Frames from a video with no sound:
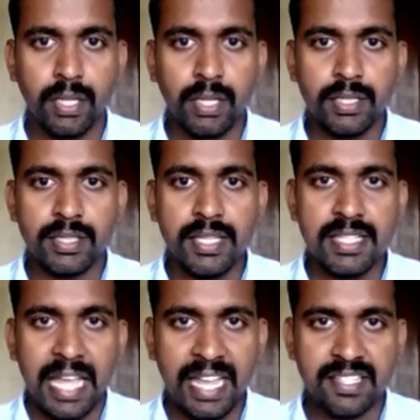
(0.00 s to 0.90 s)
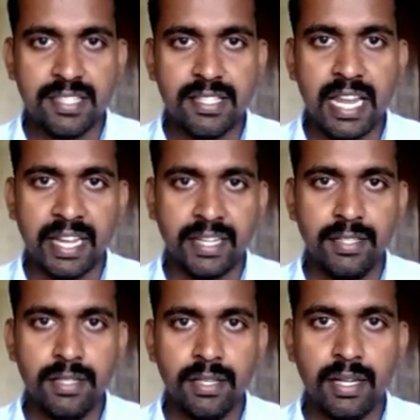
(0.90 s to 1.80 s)
This axis
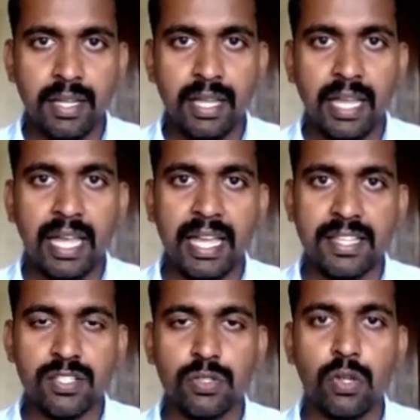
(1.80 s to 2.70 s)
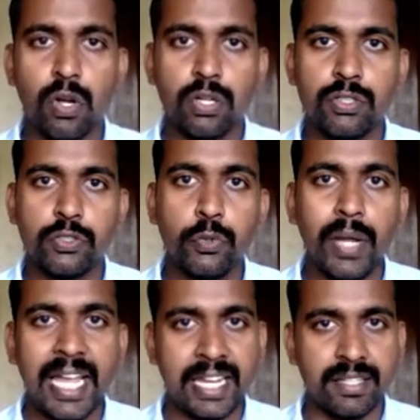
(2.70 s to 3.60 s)
line has got
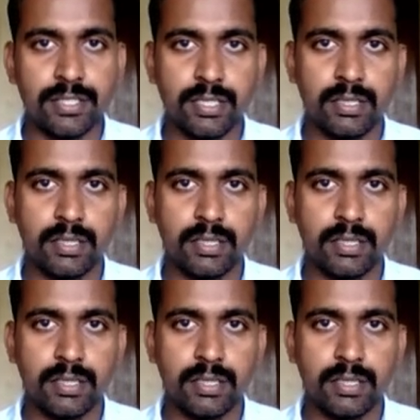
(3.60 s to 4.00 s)
two ends,